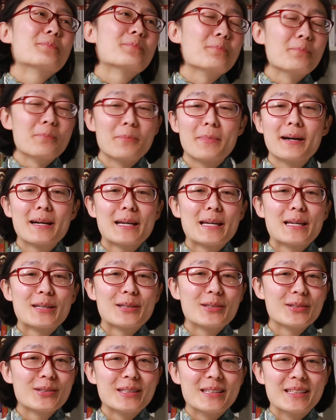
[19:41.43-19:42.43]
my
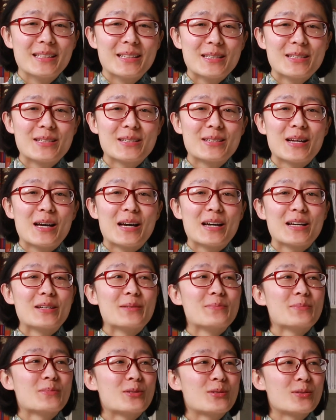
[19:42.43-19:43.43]
goodness, I
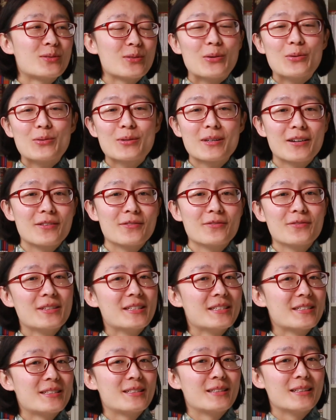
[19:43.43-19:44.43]
am so
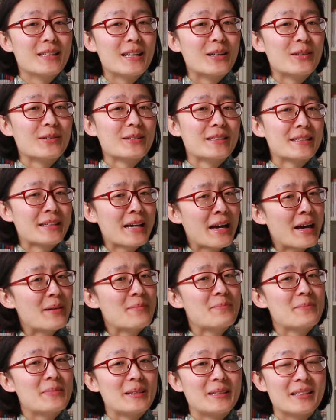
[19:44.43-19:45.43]
convinced now it
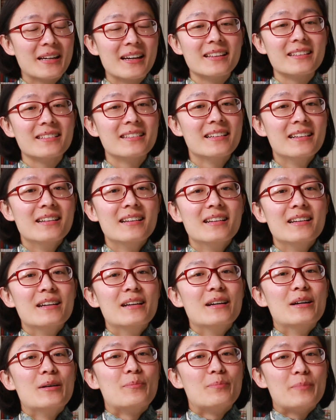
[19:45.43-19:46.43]
can be done.
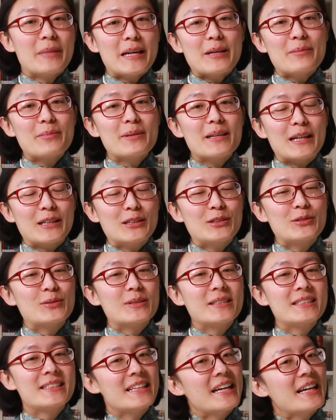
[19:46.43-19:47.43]
Maybe I
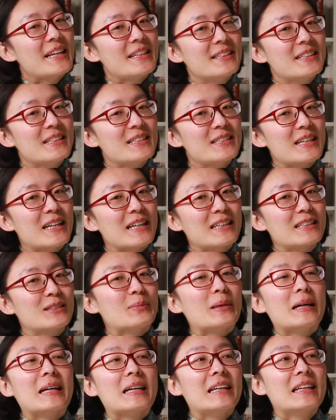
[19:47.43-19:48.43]
should set this as
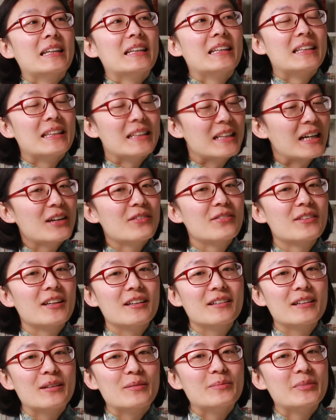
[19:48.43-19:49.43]
my
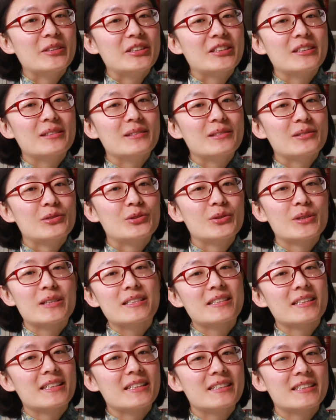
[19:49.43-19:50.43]
lifelong ambition to
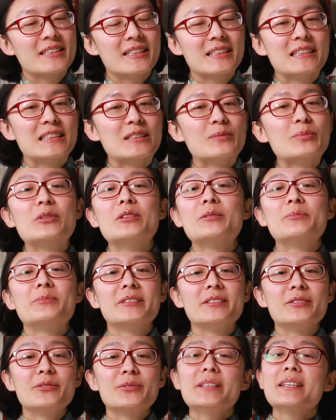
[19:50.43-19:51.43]
translate Chinese
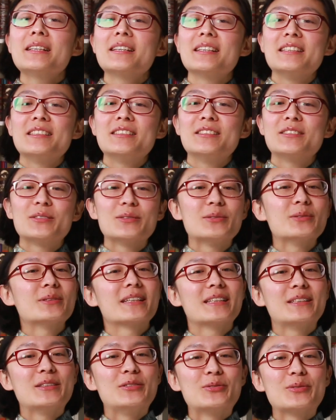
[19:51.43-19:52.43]
poems into English so you
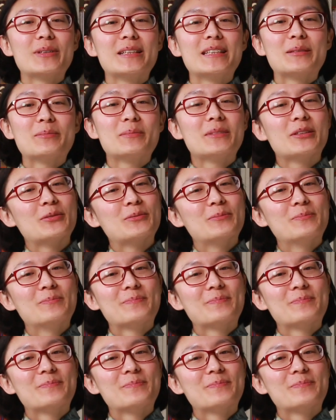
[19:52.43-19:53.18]
can enjoy them too.